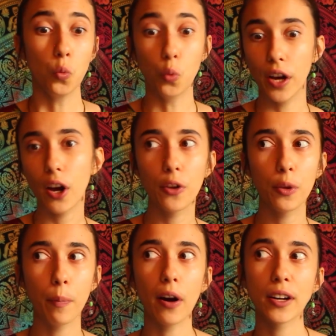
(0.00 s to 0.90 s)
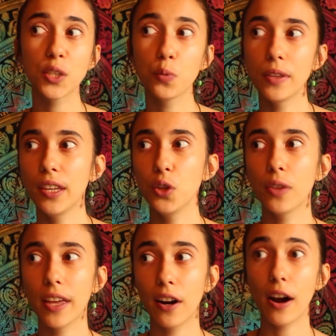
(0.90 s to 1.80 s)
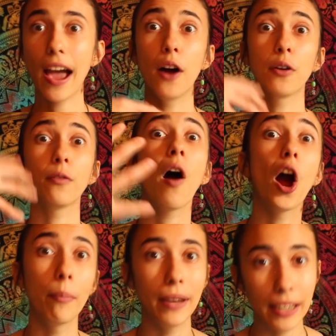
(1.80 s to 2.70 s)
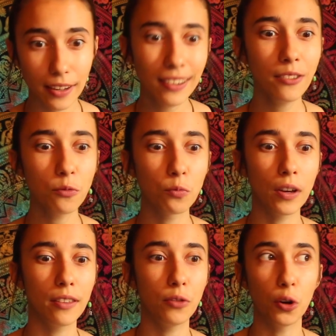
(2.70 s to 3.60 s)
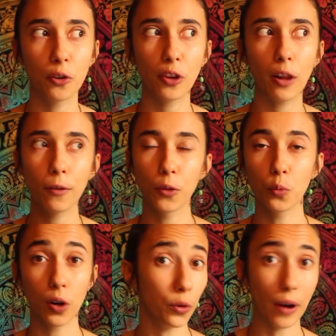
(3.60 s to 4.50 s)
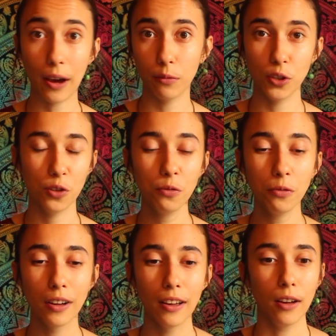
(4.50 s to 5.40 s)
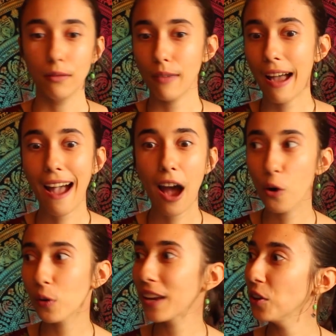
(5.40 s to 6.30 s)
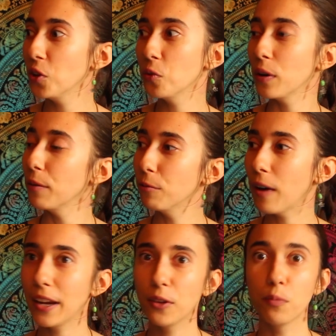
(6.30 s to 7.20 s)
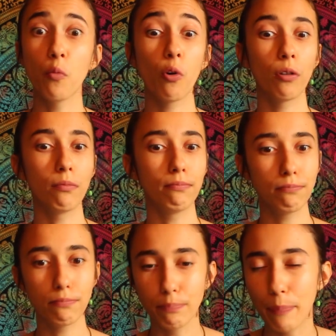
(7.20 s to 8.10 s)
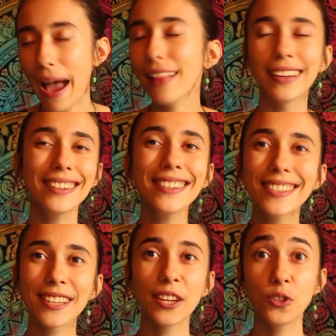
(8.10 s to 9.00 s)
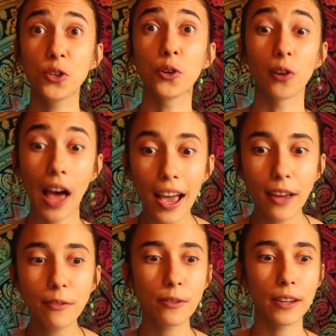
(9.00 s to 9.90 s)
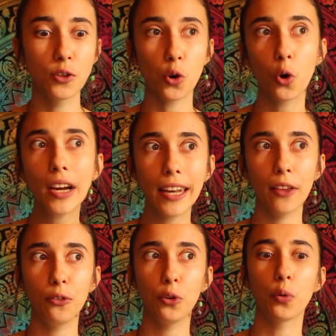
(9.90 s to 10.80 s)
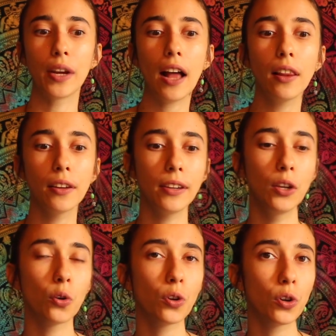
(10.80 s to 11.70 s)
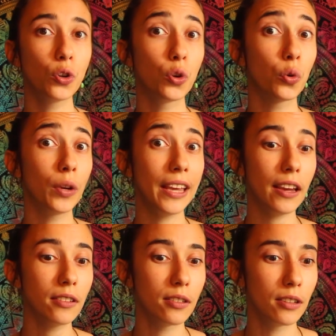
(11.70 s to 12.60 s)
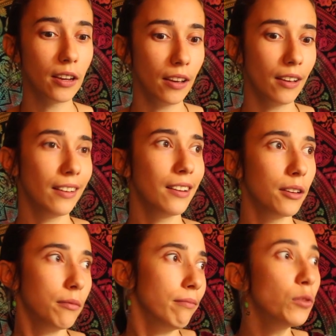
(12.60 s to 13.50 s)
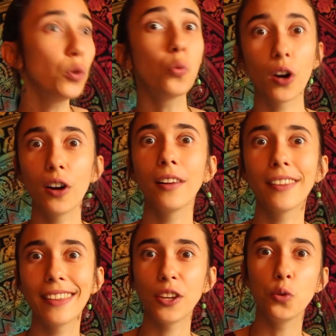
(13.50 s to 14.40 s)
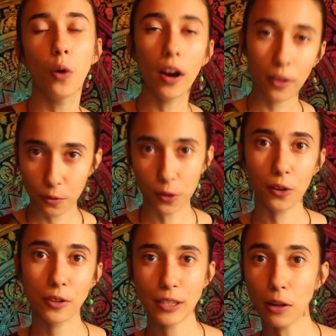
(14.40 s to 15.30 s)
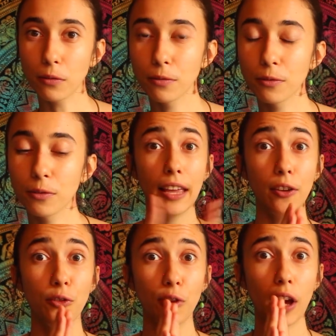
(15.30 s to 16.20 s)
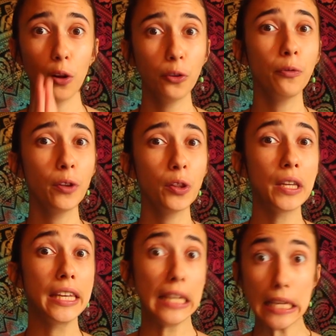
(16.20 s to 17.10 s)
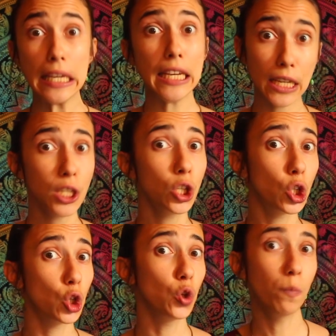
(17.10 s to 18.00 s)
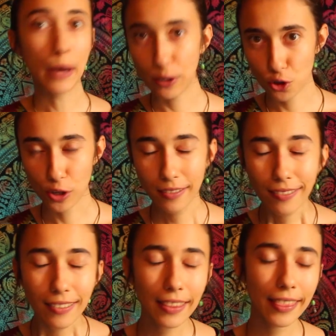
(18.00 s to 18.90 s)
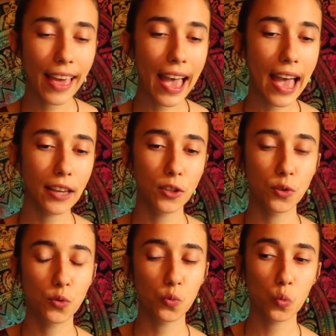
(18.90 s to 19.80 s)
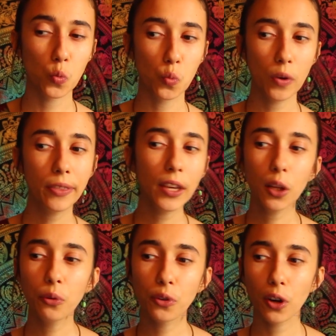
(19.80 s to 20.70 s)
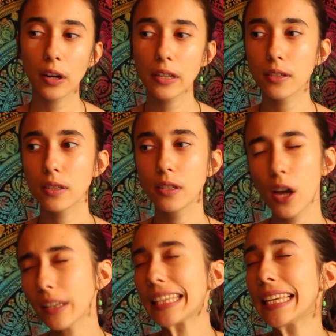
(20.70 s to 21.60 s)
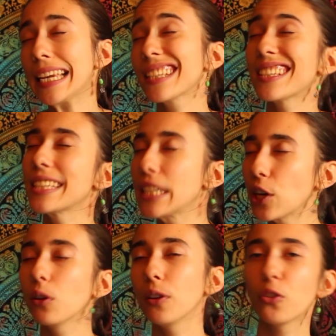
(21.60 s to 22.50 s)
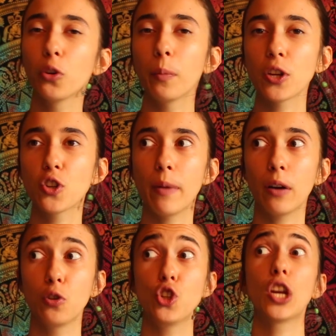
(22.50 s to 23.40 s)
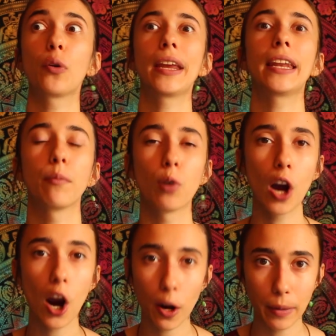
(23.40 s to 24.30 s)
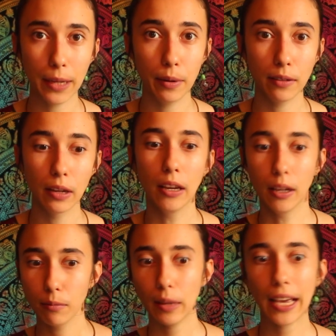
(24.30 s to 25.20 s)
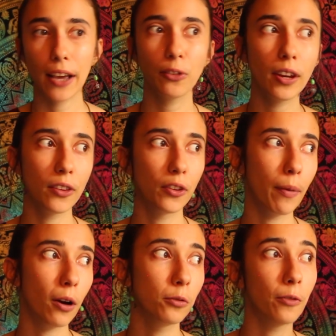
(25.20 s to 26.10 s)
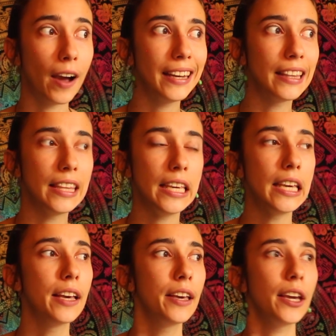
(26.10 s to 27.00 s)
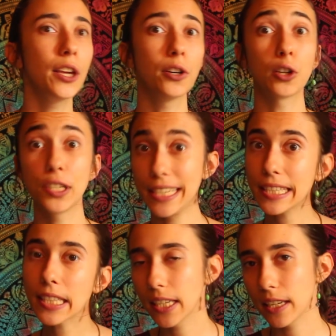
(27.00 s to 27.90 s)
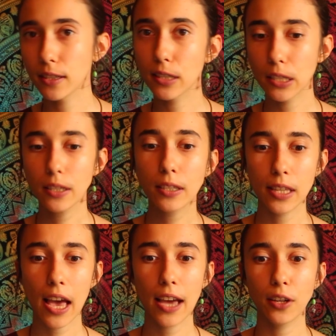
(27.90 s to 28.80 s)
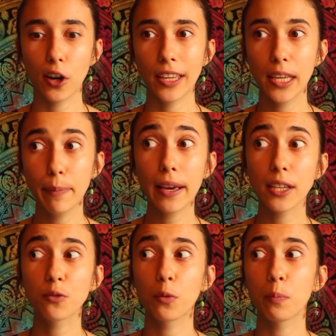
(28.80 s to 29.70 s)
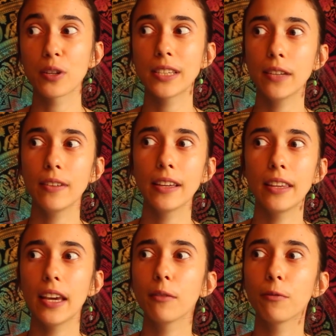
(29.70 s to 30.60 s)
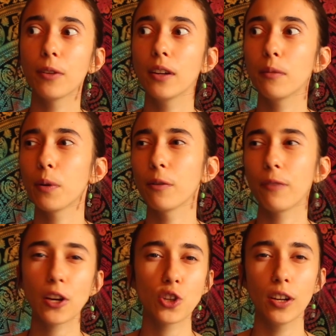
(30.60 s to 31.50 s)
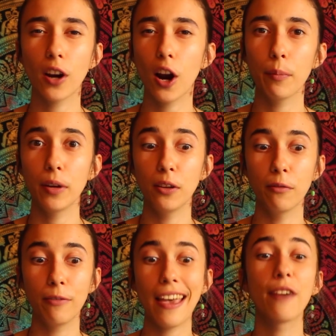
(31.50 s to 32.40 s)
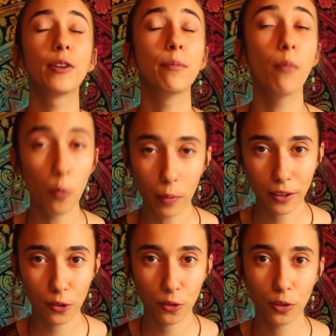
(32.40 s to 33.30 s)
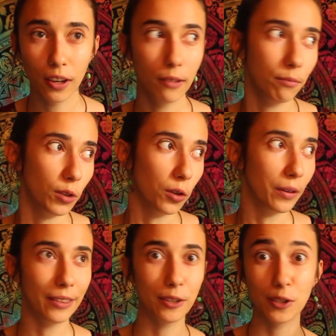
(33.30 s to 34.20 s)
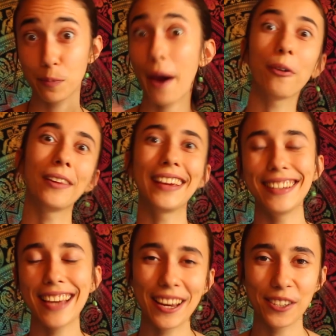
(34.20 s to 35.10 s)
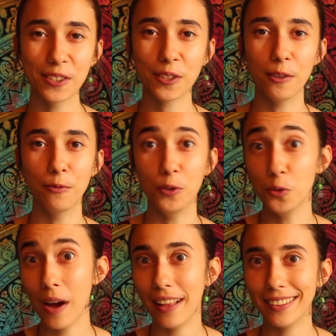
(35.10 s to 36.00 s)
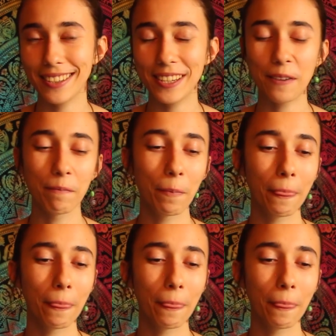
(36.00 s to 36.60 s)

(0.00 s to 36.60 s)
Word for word: What are the parts within you that are out of harmony with yourself and the world around you? How can you invite more balance into your life and organize your reality in order to create the world that you want for yourself. And I also feel the need to mention that with Yellow Star, it's not necessarily so much about generating more harmony, but like I said, it's about finding the inner dissonances that are keeping us from perceiving the infinite perfection and harmony of every moment, you know, and this spiraling dance of duality.